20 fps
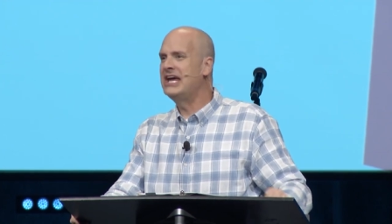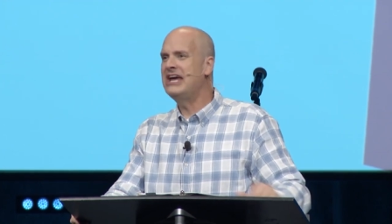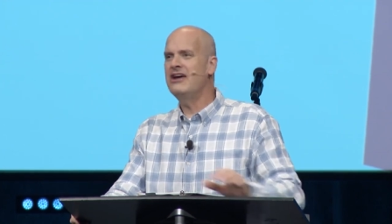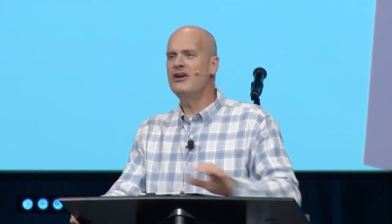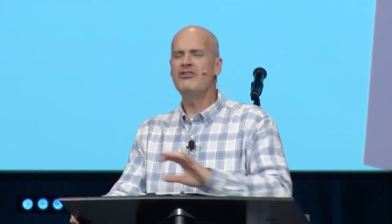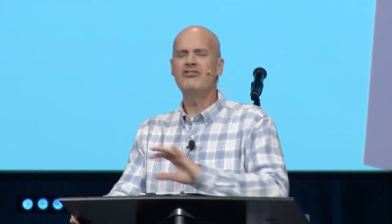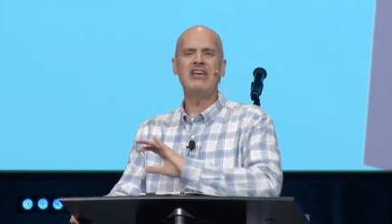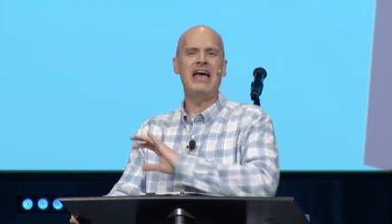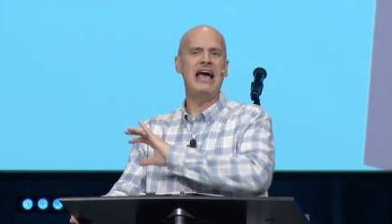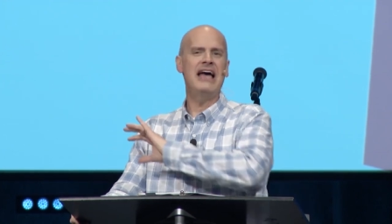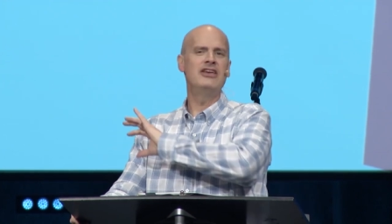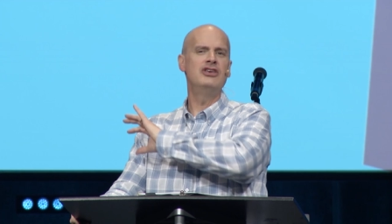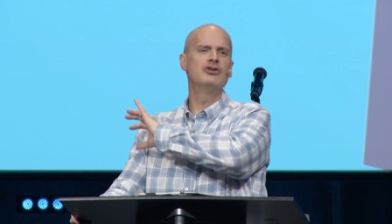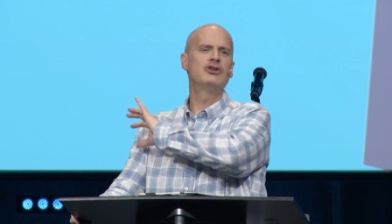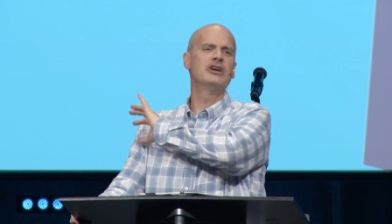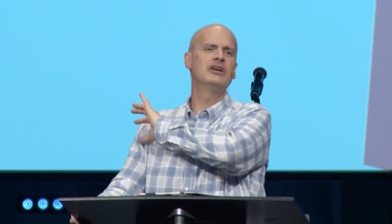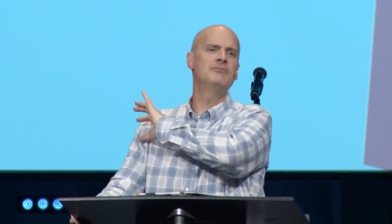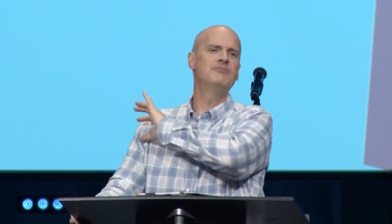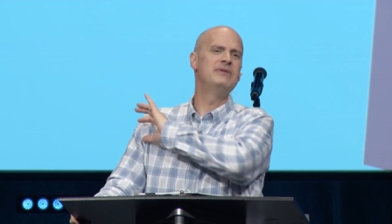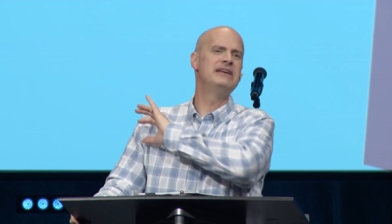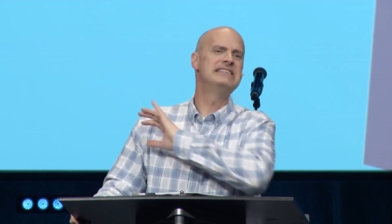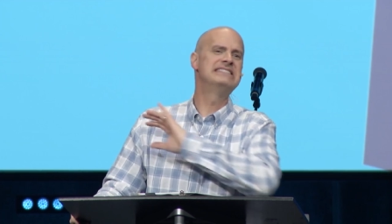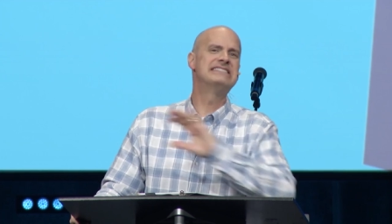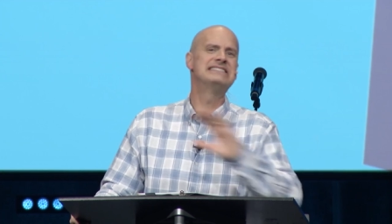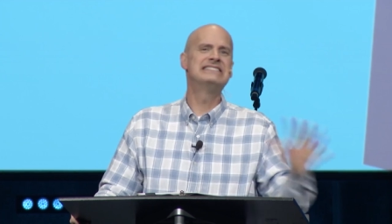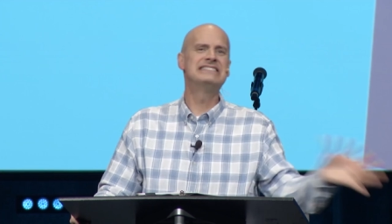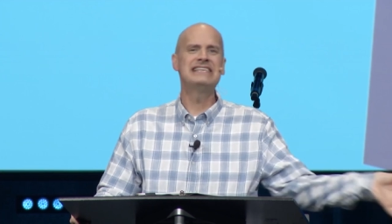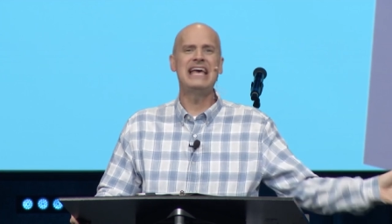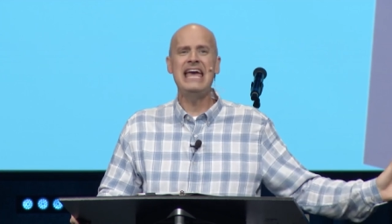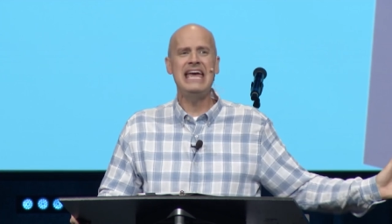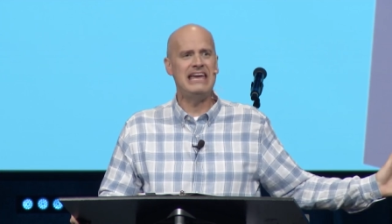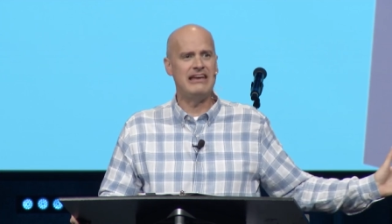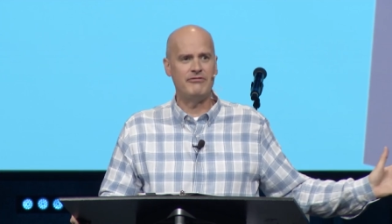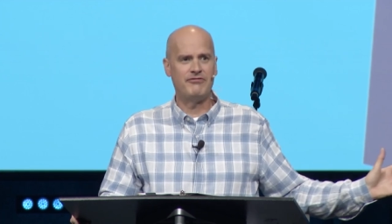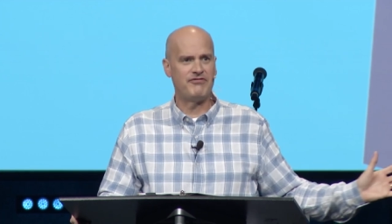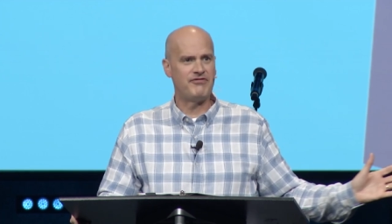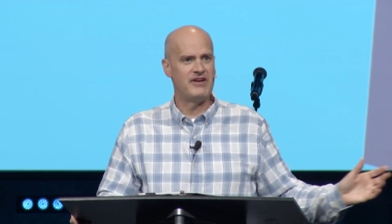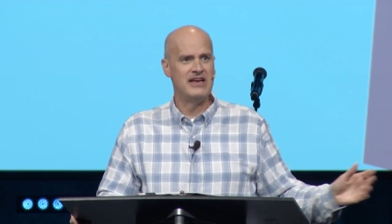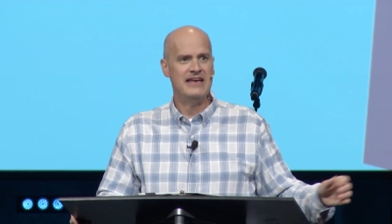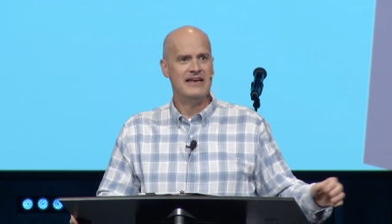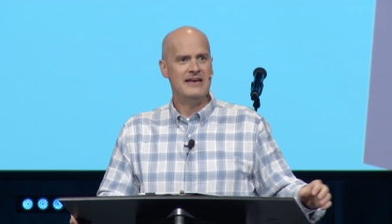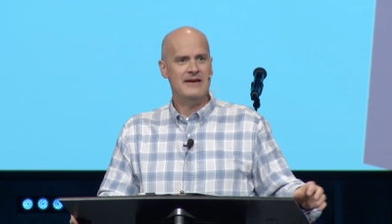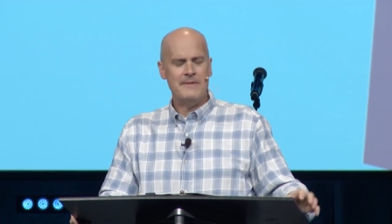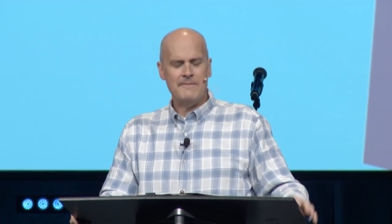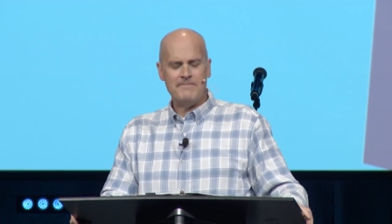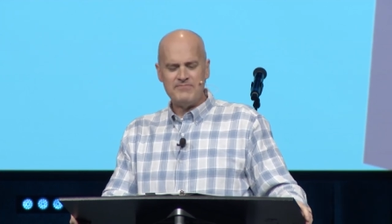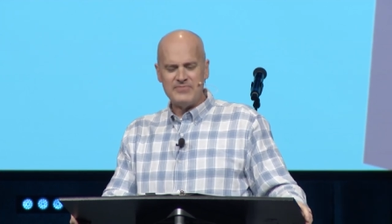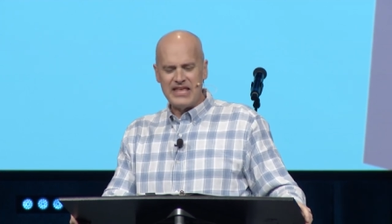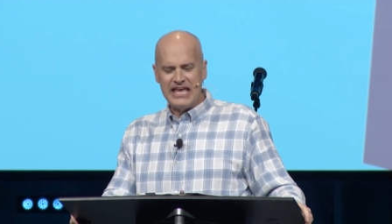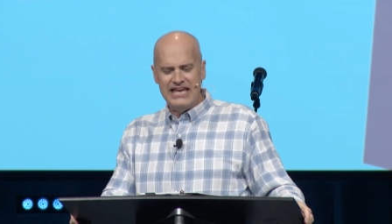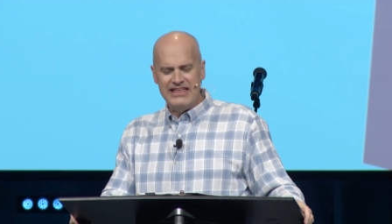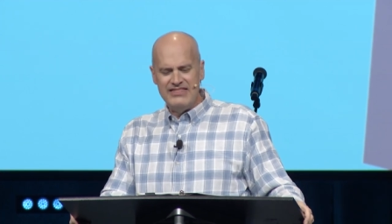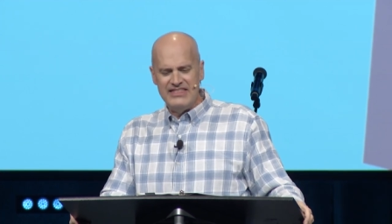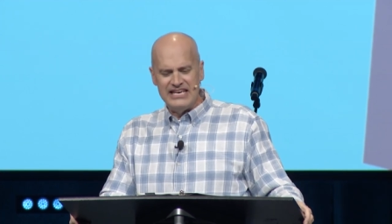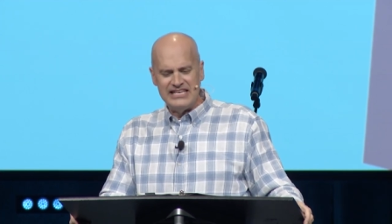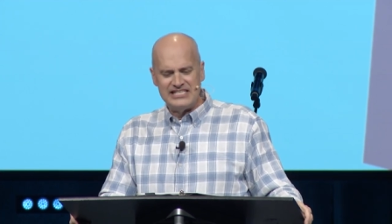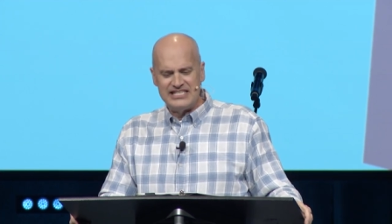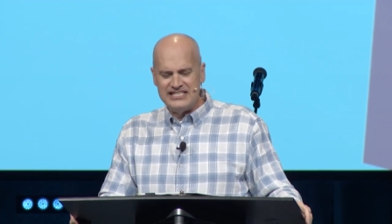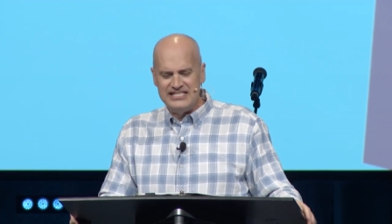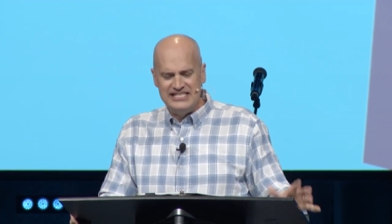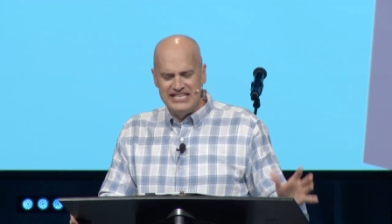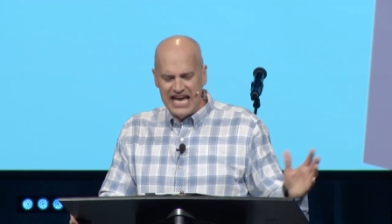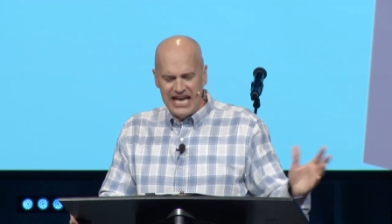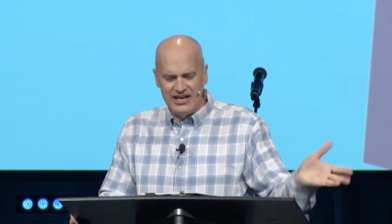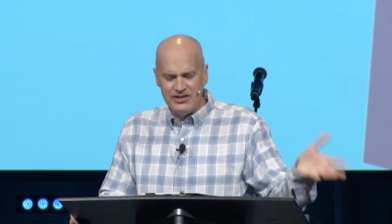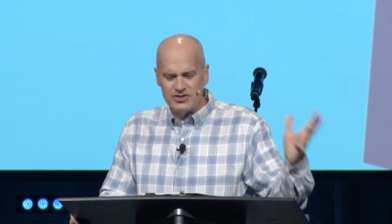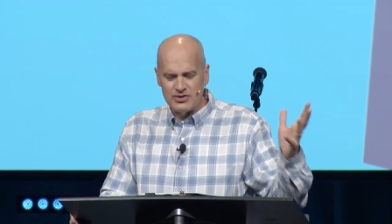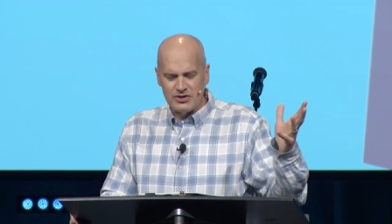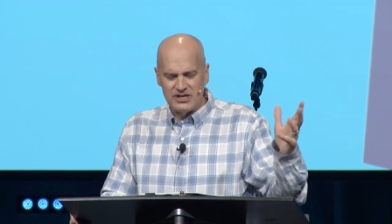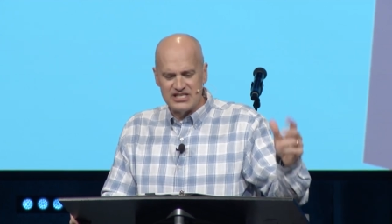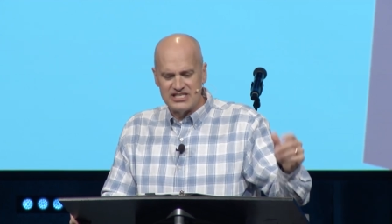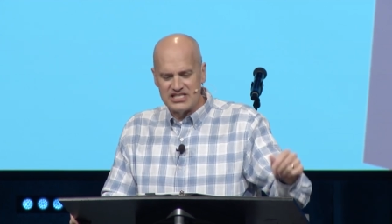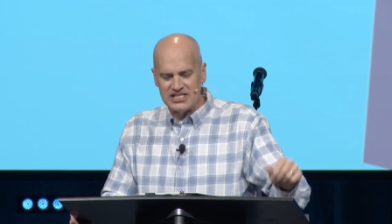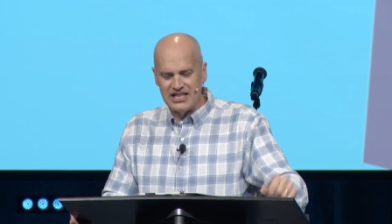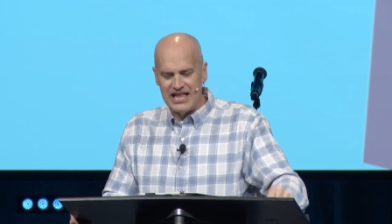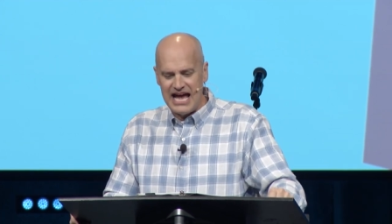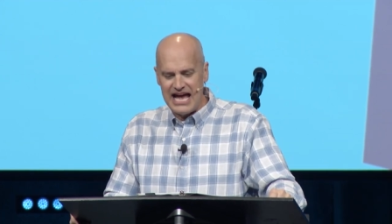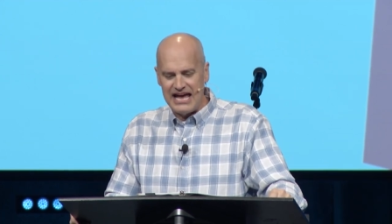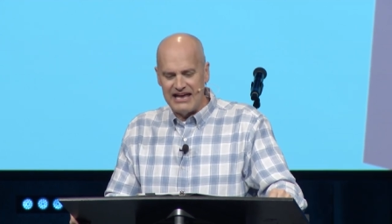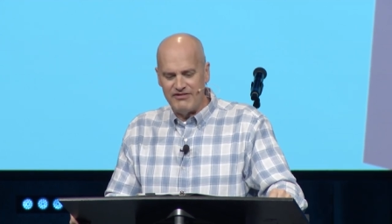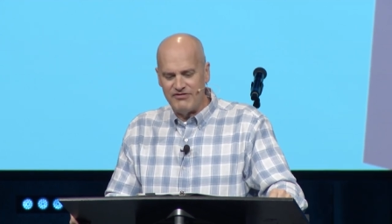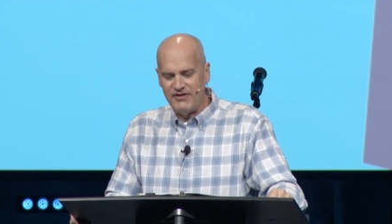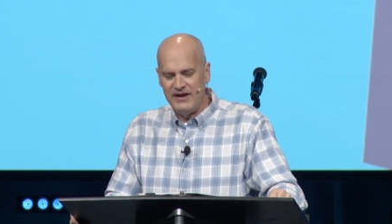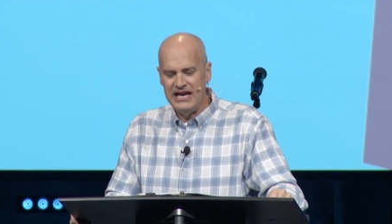Here's how you could be safe in this dangerous life.